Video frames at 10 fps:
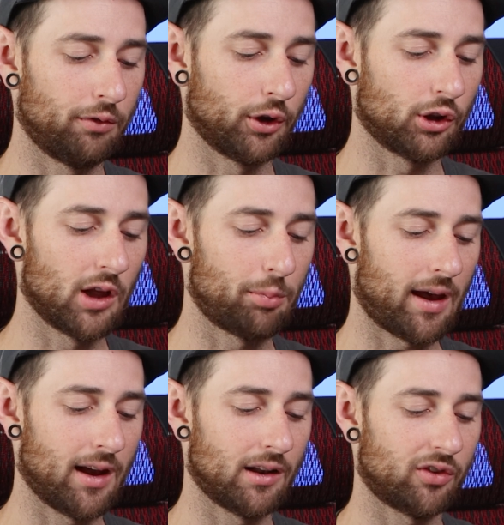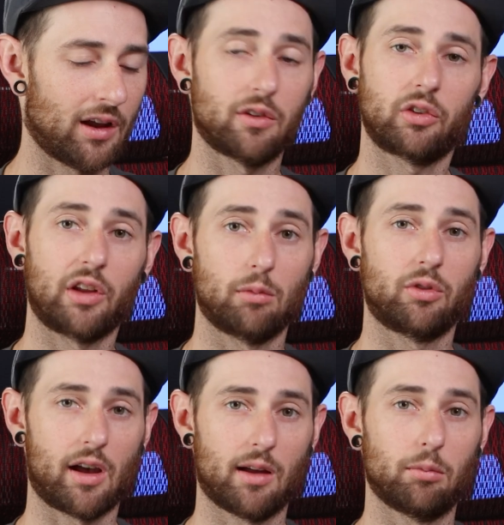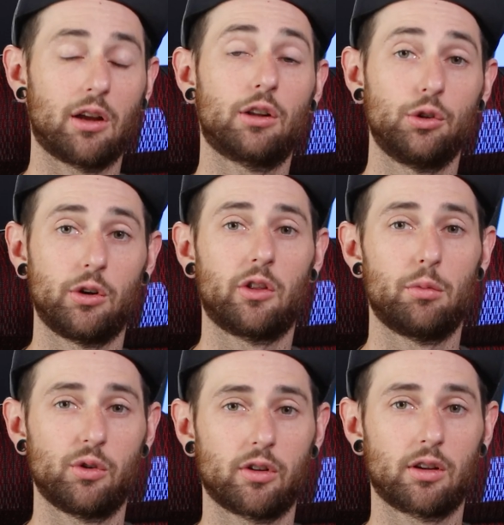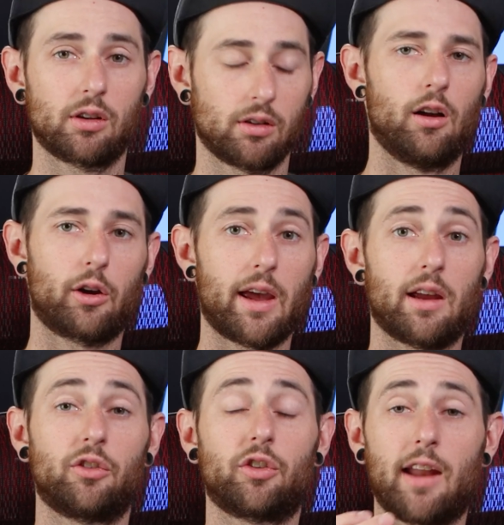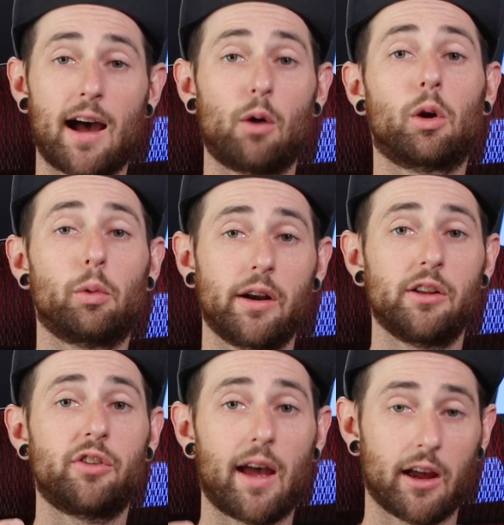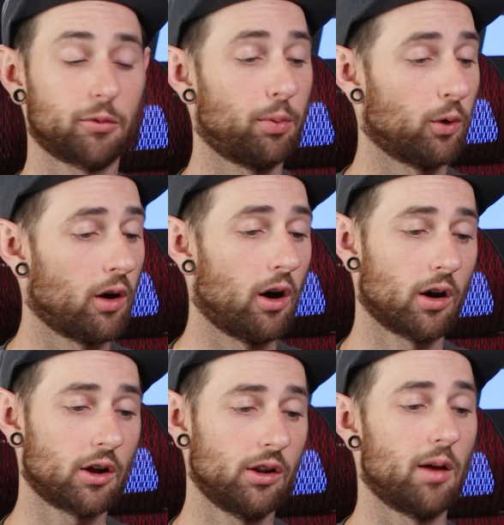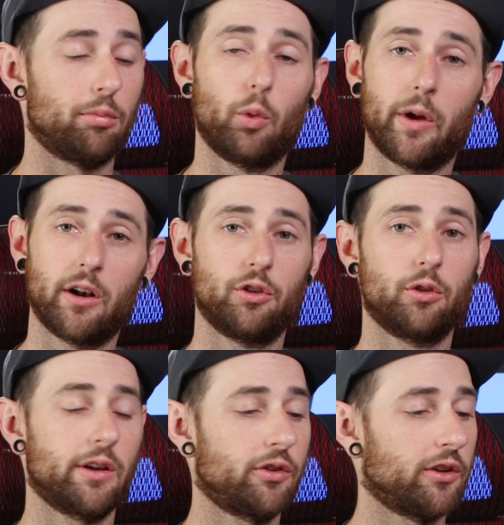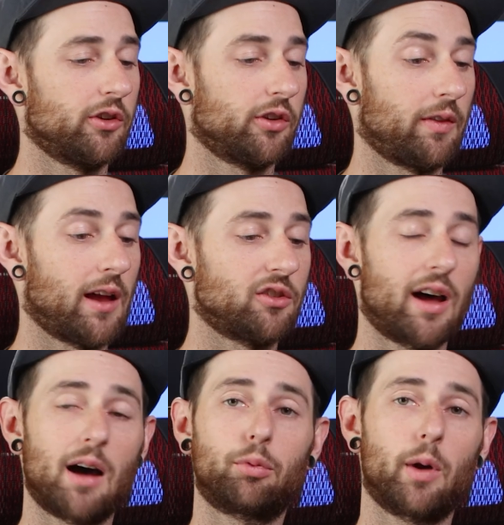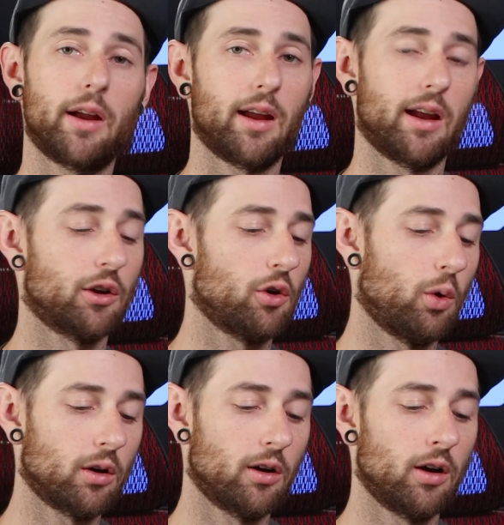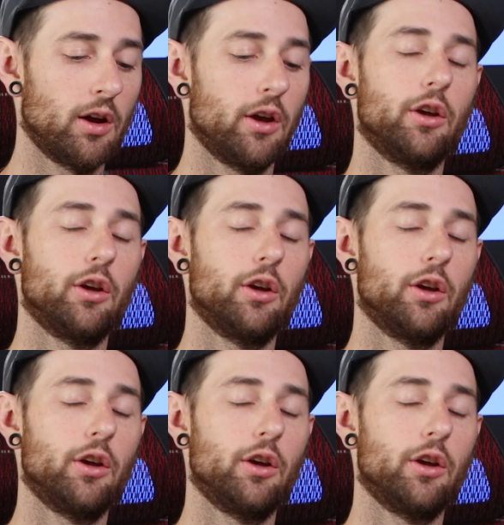of the clip ends at the same time, including the music. Okay, so now we're ready to export our clip. The way to do this is in that top right-hand corner.